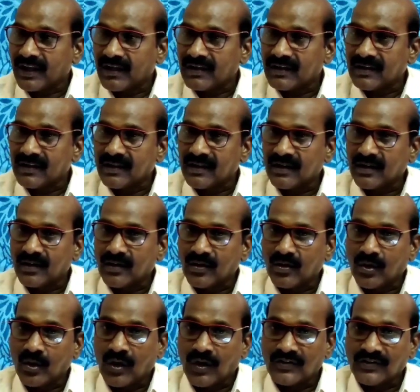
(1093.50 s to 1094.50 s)
we can
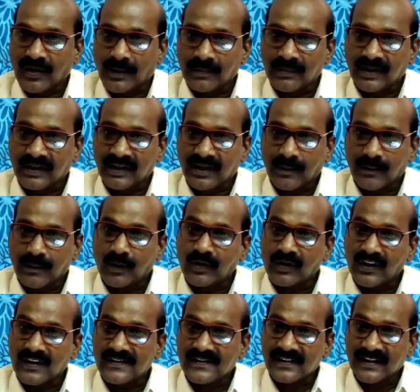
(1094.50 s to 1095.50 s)
know something
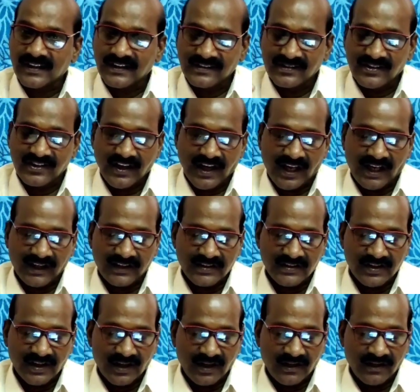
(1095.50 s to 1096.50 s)
about his
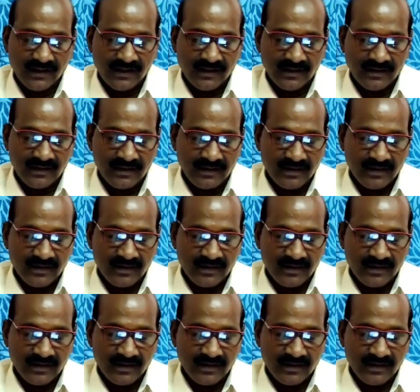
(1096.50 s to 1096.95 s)
character.